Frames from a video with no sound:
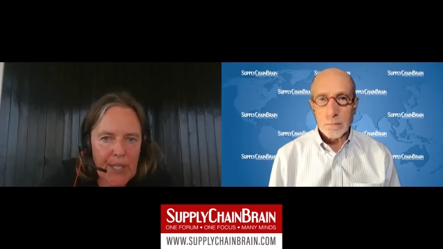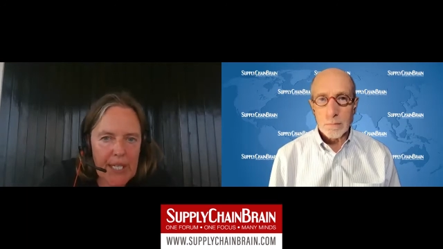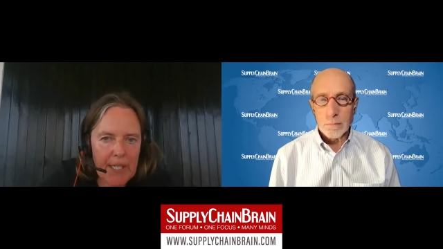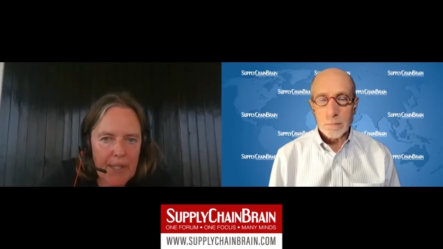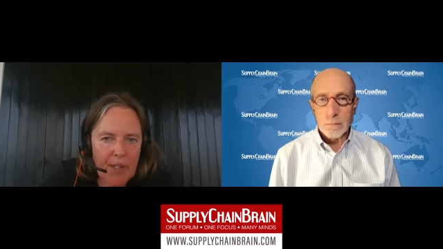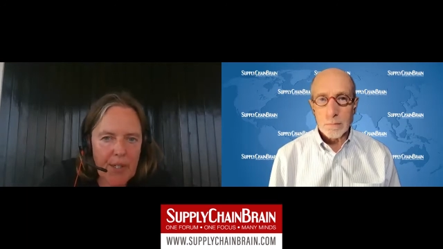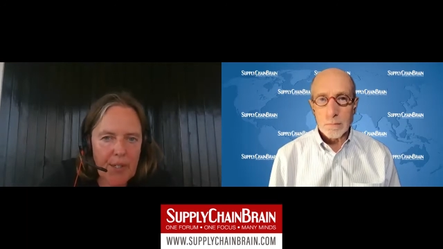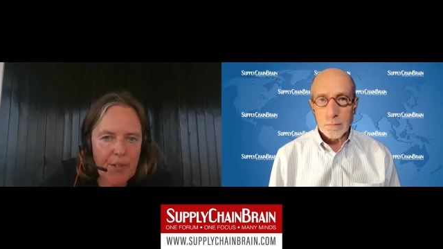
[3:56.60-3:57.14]

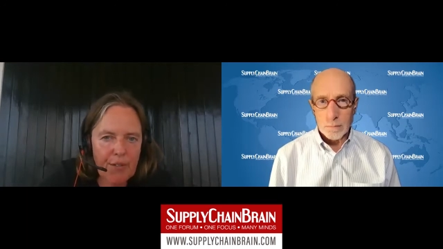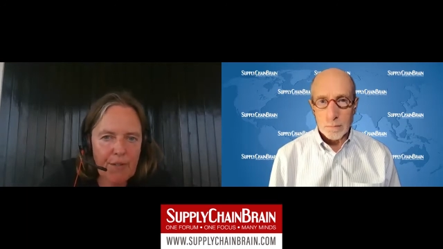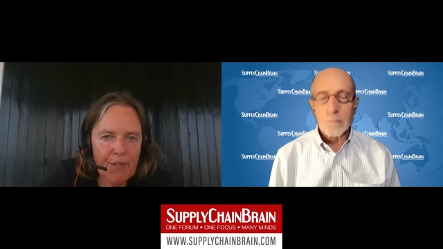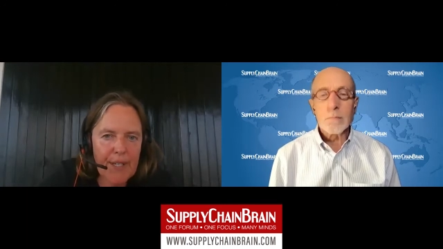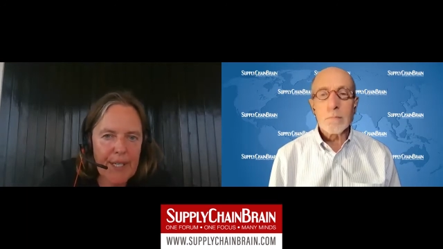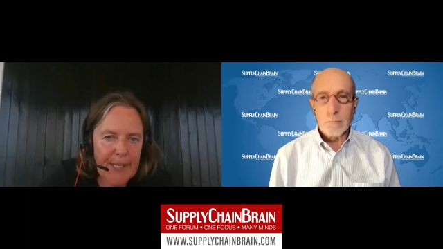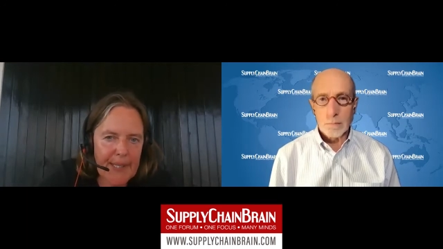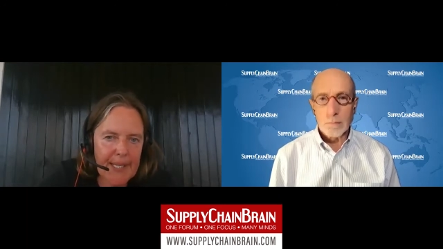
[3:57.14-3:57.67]
Speaker 1: cases,
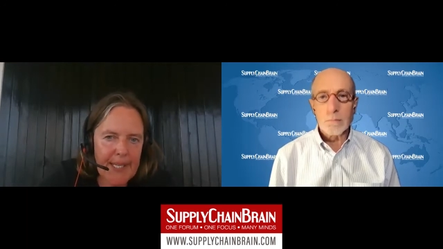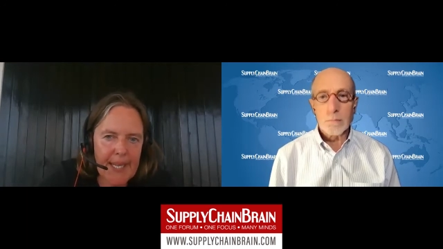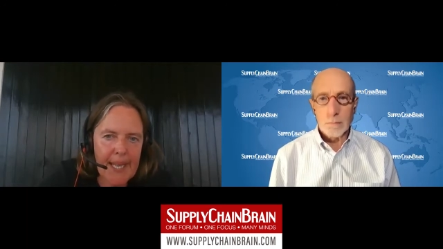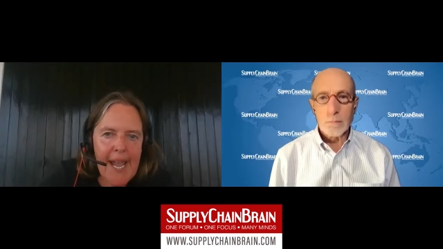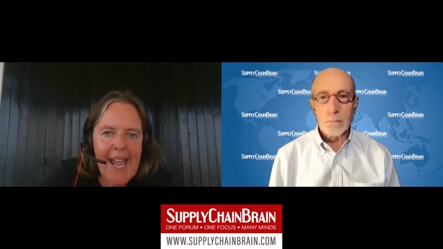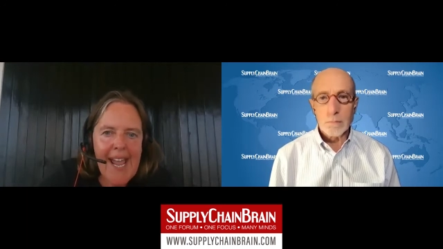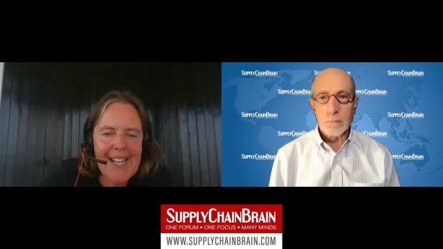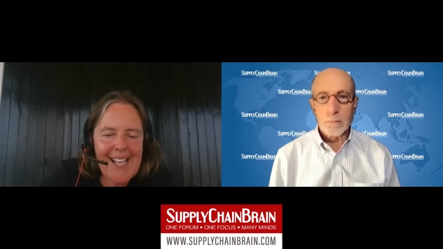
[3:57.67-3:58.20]
right? And
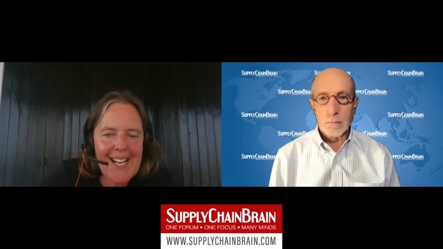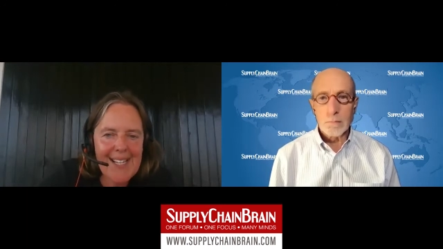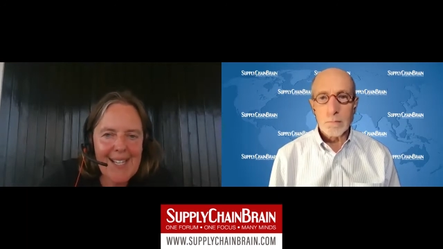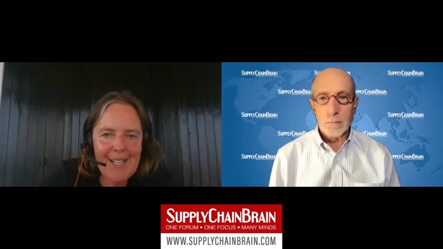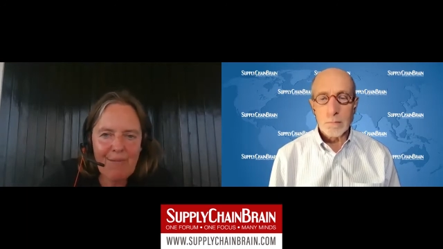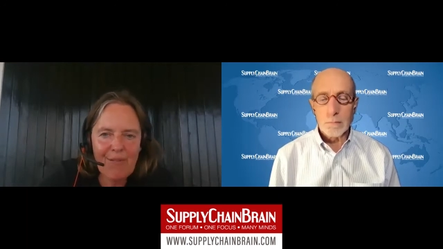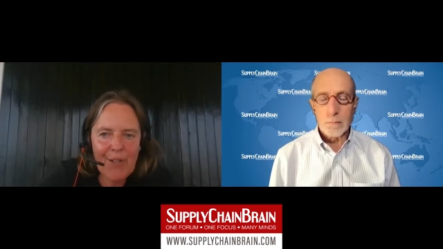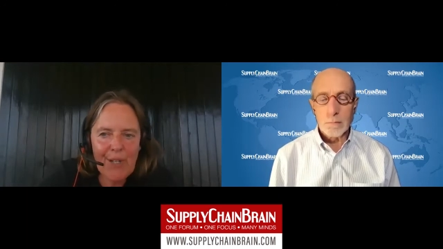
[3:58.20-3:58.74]
that
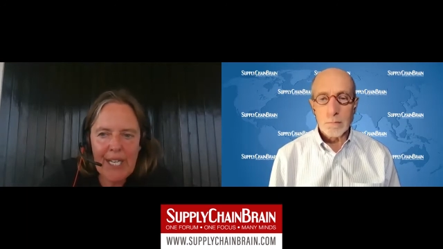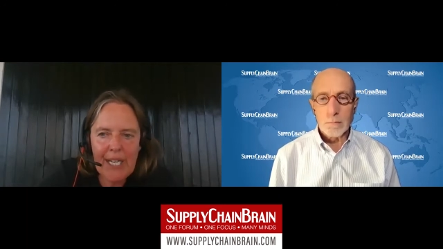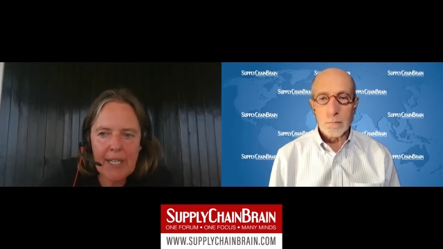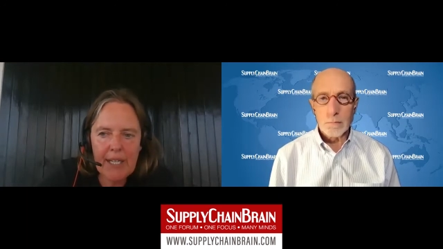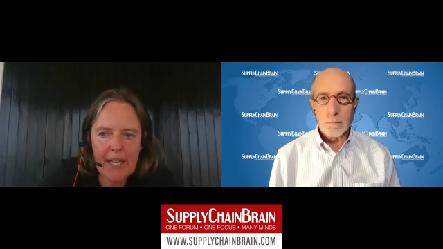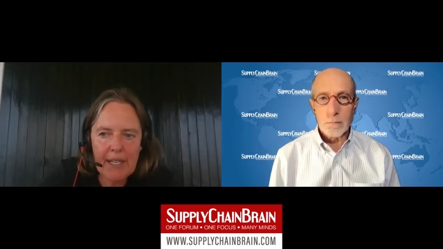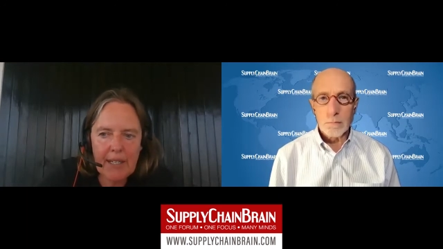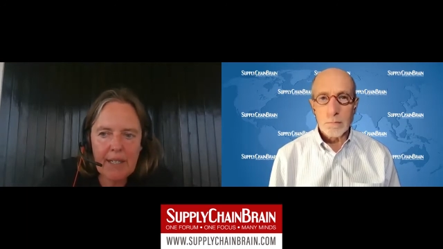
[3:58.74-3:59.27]
if you hear
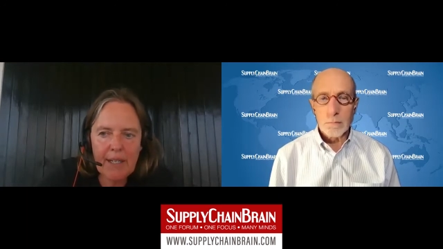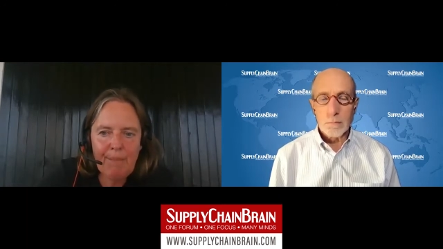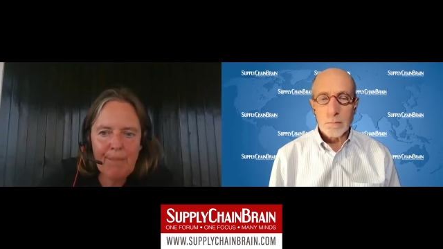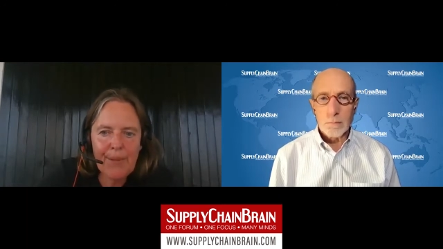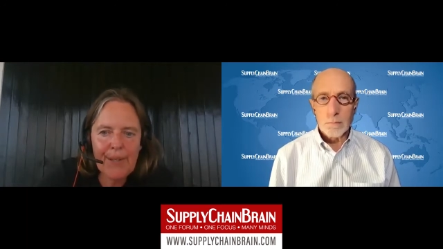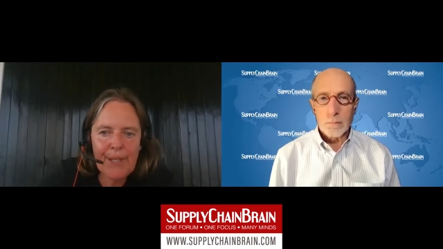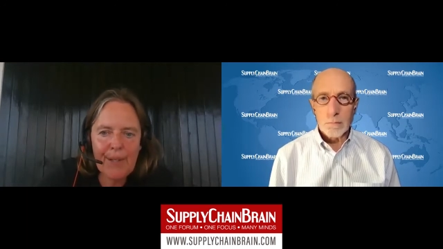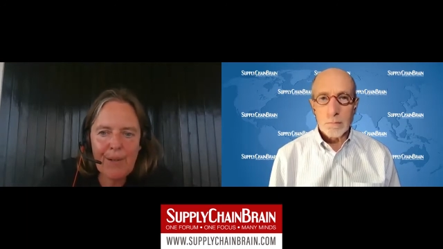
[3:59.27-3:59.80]
that number,
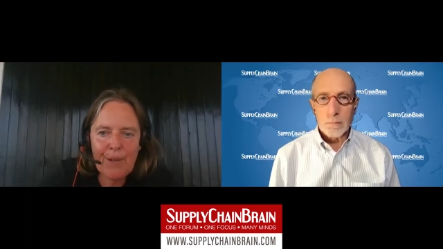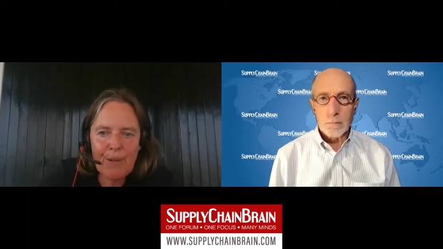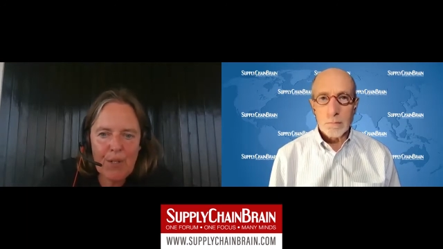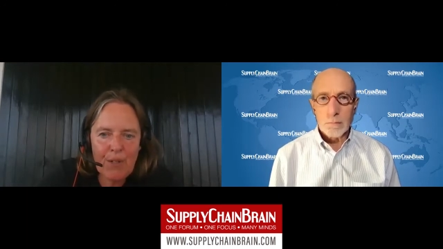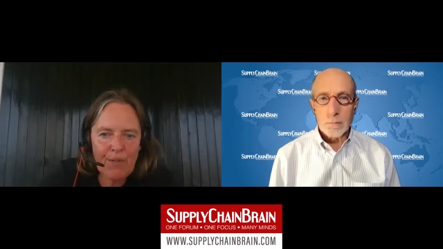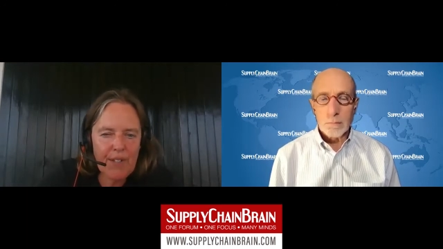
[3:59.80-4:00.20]
it almost